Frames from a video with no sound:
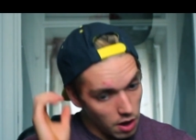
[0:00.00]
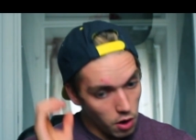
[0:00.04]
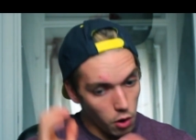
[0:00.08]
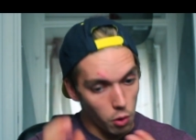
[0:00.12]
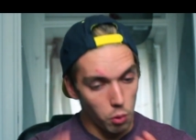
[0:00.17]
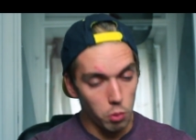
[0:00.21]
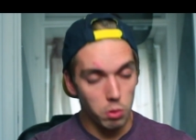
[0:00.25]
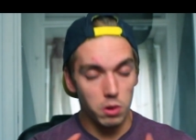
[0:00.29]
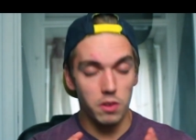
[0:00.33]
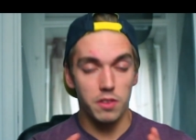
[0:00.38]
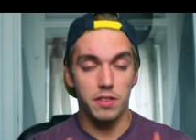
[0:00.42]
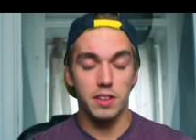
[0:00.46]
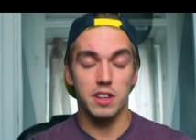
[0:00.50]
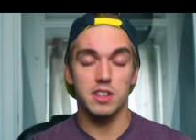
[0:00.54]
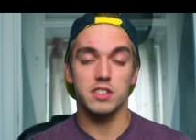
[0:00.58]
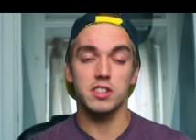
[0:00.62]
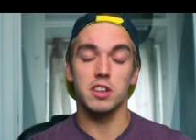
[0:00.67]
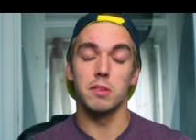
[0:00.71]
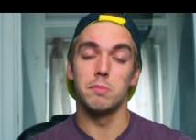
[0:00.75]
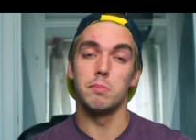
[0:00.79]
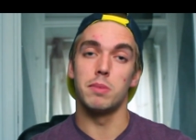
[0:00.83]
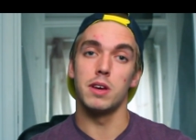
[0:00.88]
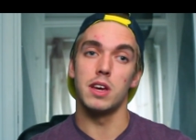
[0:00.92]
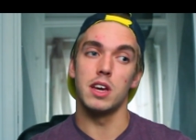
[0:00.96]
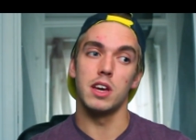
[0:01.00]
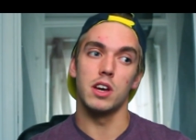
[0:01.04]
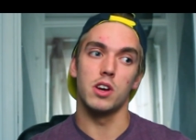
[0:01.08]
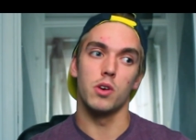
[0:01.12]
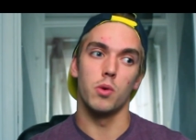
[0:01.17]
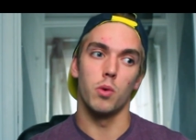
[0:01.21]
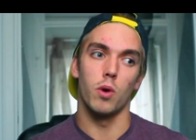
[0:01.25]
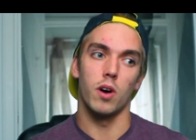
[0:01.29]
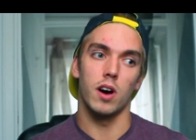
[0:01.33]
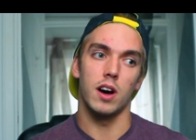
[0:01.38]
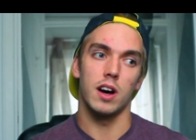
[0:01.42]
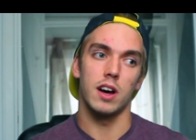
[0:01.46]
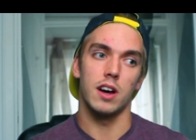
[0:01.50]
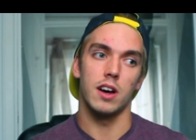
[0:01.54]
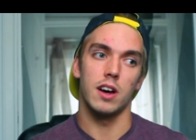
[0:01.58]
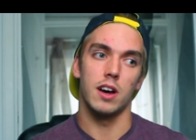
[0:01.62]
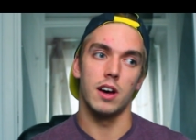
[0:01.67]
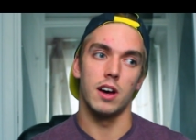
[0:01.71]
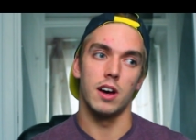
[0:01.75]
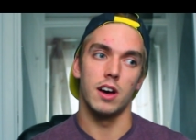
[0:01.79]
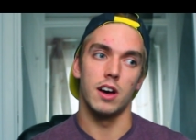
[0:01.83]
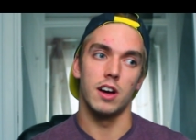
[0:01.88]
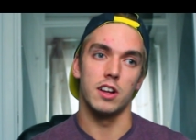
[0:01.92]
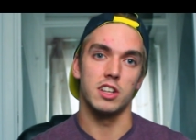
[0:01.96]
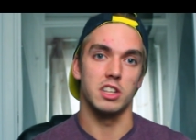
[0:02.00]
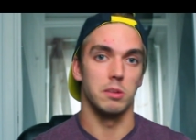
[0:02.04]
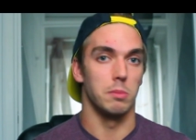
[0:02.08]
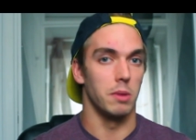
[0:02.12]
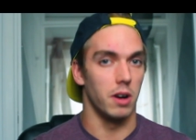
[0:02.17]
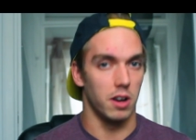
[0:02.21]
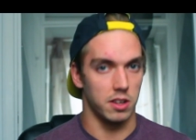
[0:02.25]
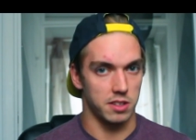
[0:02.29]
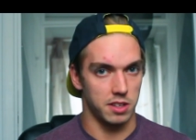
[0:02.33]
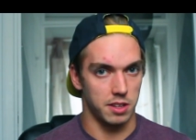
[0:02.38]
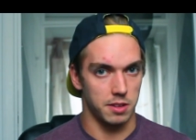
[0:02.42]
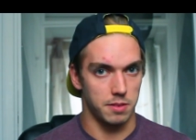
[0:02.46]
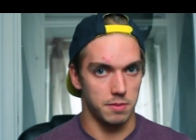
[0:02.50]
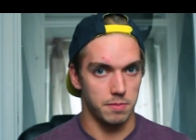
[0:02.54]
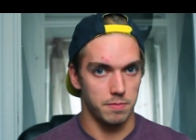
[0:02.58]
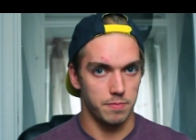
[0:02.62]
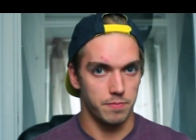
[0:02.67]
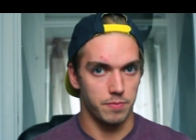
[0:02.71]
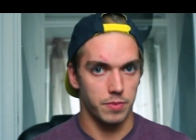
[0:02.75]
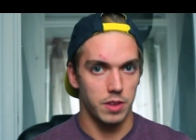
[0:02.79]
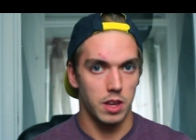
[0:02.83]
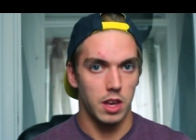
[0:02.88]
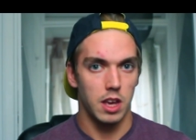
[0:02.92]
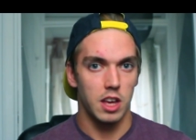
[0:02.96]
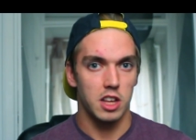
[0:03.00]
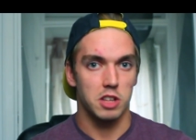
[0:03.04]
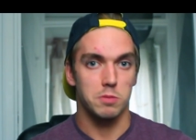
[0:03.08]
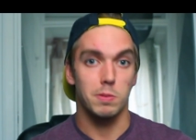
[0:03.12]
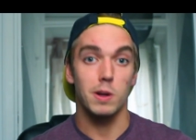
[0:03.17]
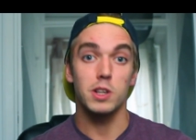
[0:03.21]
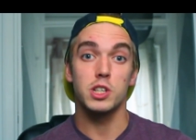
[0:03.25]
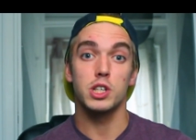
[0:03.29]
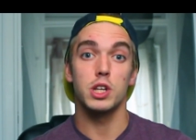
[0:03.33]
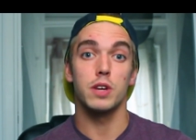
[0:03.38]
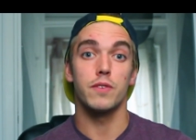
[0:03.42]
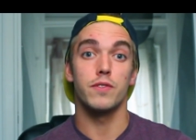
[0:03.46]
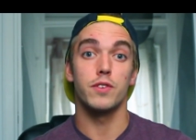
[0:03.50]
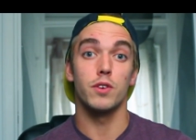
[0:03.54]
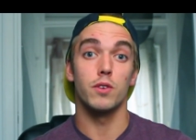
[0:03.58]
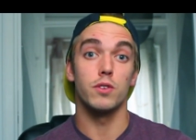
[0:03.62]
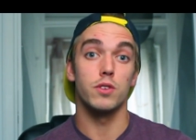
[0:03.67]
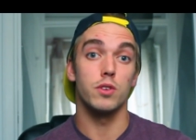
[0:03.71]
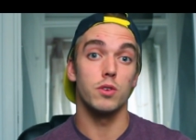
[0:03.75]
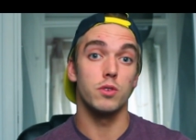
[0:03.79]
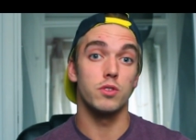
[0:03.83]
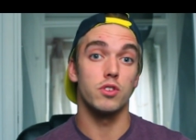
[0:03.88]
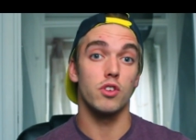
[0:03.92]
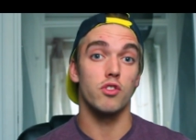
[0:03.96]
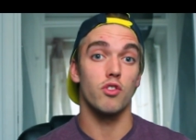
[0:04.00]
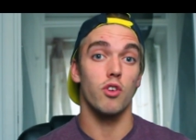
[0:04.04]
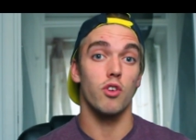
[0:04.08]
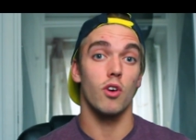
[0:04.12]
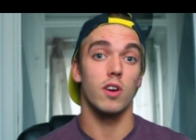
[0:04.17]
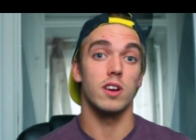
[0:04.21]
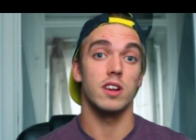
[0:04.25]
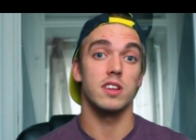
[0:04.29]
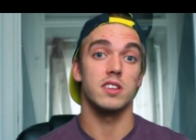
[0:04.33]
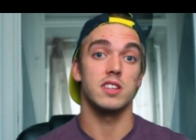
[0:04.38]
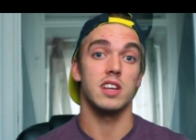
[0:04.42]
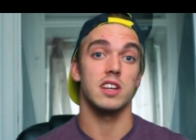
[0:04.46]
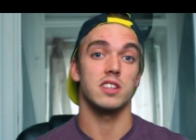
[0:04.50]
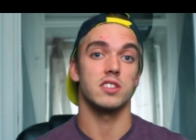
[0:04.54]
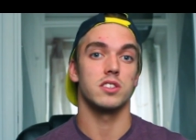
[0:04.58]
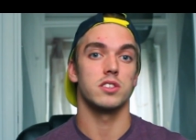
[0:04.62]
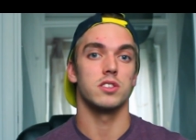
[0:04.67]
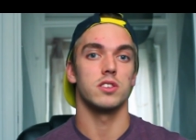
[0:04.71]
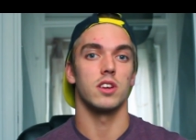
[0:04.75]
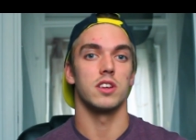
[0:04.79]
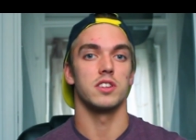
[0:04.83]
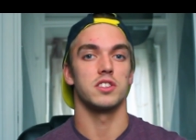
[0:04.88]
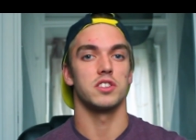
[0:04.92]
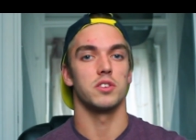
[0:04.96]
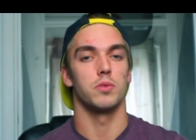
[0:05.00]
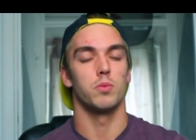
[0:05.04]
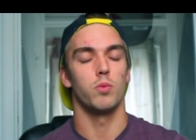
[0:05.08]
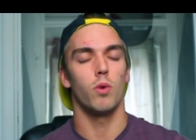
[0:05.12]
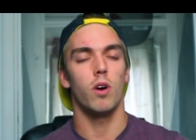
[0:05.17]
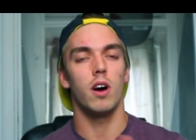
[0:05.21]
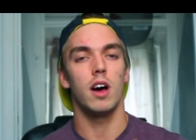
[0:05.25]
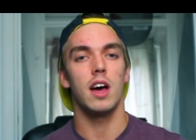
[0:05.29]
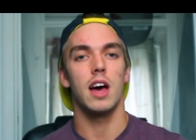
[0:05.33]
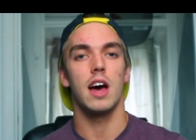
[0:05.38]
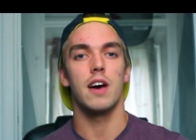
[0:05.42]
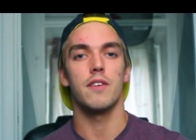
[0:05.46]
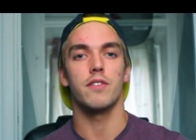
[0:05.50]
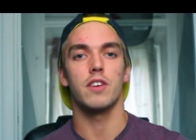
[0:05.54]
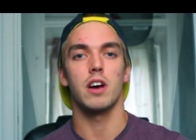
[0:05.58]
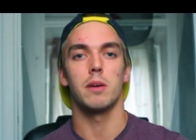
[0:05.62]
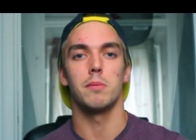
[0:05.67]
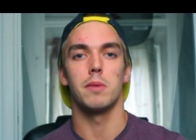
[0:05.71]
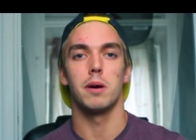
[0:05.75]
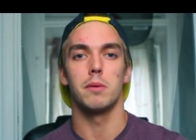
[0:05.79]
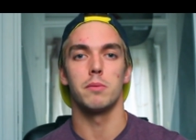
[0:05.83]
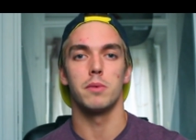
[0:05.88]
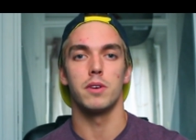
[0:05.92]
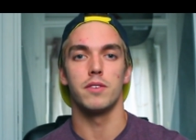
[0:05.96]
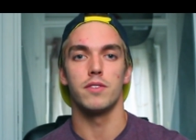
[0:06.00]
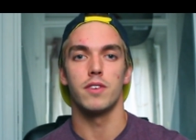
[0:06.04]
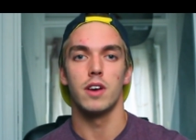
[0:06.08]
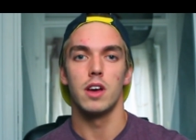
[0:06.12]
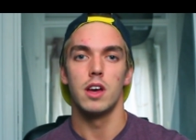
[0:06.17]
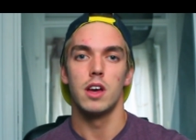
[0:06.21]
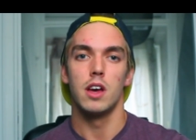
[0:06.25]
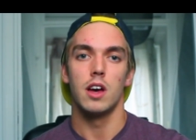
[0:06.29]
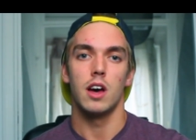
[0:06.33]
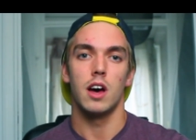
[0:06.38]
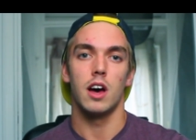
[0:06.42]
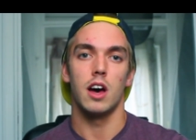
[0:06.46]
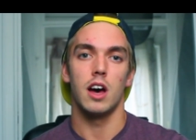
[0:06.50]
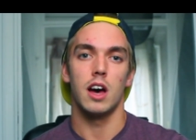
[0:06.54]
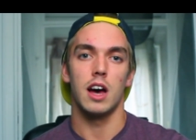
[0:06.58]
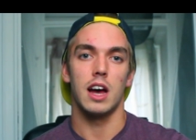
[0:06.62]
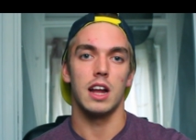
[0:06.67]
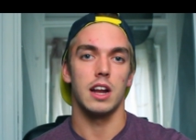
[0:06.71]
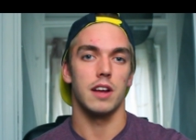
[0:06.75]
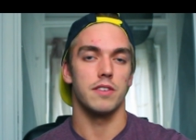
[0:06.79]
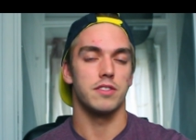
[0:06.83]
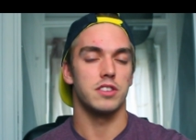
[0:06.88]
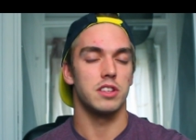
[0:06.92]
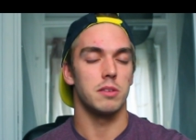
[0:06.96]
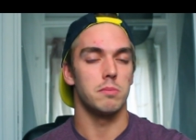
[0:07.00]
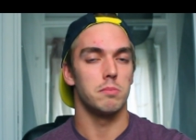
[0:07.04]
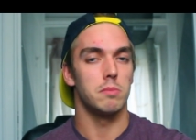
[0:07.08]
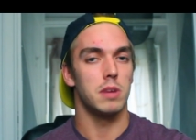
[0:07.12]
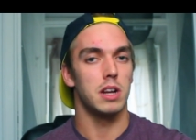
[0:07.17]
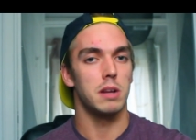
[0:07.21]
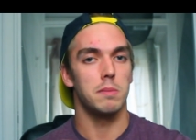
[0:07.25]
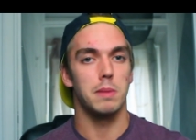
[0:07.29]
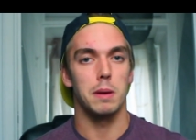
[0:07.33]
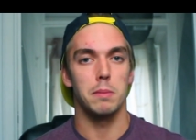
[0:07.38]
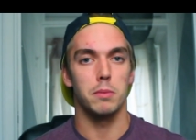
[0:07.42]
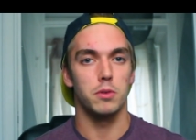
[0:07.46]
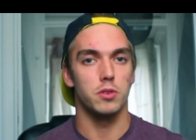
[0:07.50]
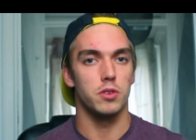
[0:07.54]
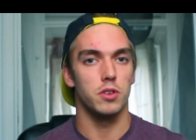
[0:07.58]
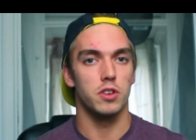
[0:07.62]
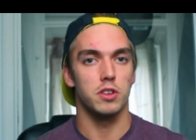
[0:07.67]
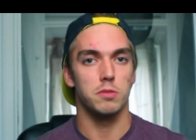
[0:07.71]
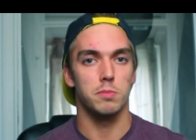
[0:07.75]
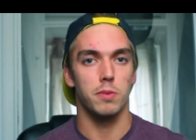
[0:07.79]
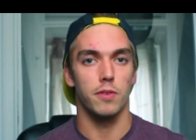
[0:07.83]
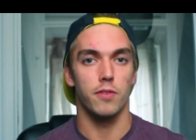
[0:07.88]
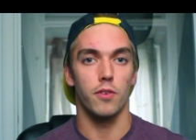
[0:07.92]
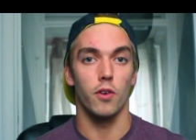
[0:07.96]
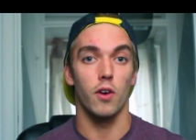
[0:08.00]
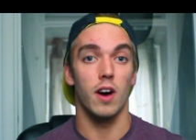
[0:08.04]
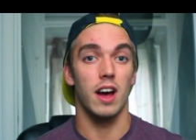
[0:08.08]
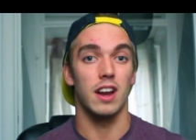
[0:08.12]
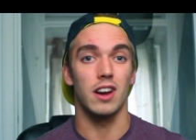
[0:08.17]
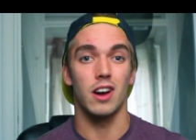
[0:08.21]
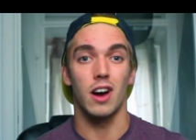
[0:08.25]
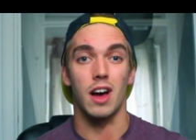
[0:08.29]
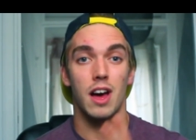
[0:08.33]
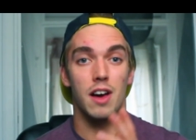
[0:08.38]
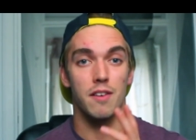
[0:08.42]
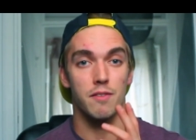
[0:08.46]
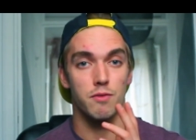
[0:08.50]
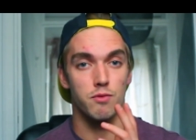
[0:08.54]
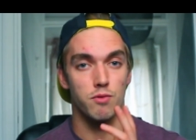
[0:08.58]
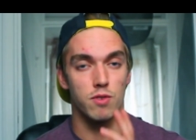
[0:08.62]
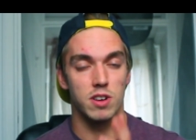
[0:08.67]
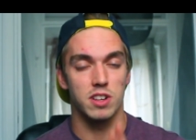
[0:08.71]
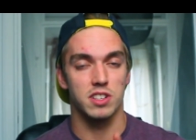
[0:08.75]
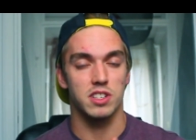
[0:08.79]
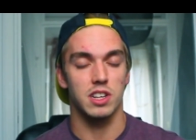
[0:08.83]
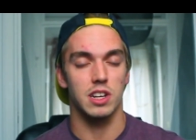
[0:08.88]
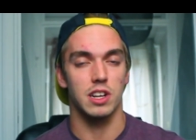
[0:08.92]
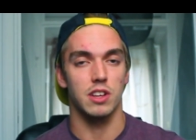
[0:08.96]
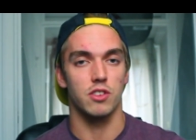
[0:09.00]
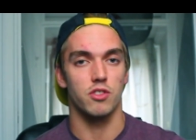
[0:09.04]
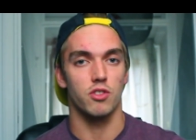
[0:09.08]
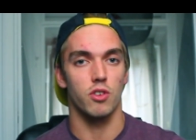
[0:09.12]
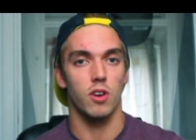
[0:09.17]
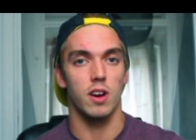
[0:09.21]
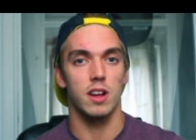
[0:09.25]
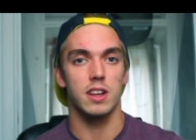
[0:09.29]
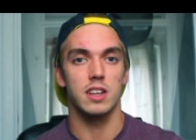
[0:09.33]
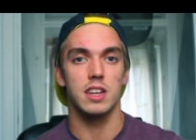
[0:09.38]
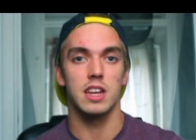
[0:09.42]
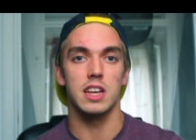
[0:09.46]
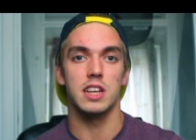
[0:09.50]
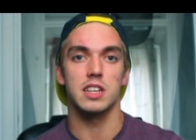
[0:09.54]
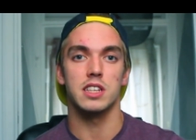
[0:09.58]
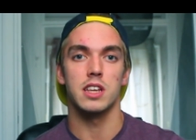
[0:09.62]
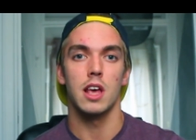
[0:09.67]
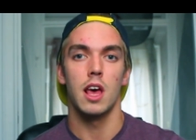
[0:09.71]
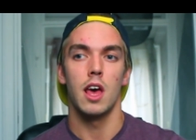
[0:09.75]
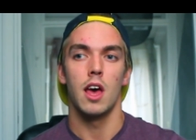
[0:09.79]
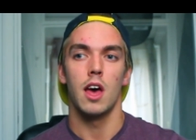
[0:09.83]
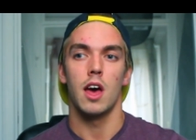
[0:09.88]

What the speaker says: all of this can be quite demanding, especially if you're new to trying this exercise. So what I have come up with, and I've seen many people do this before, and I have recently tried this.